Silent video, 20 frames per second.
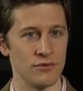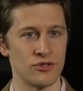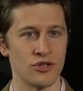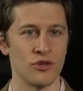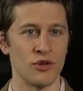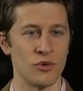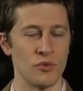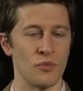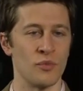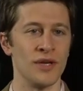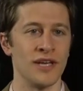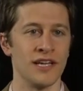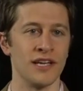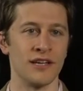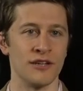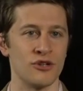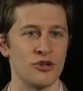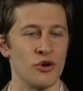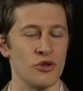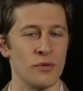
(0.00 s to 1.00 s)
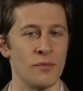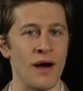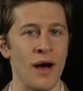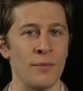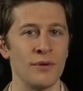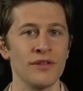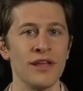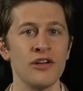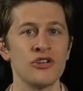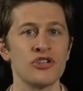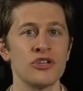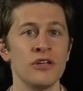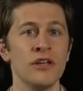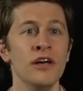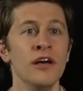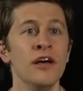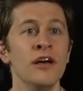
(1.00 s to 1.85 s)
so that we can control the population,